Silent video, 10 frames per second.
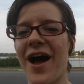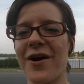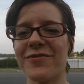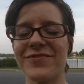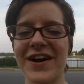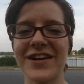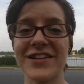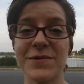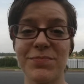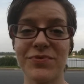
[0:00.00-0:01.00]
I'll
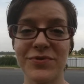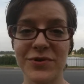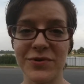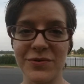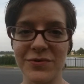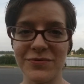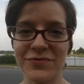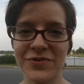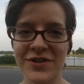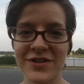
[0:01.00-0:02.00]
finally prove
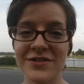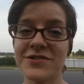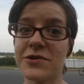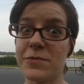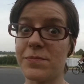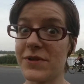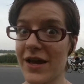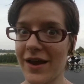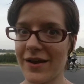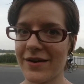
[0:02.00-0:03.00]
to
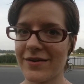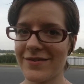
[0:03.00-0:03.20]
blank.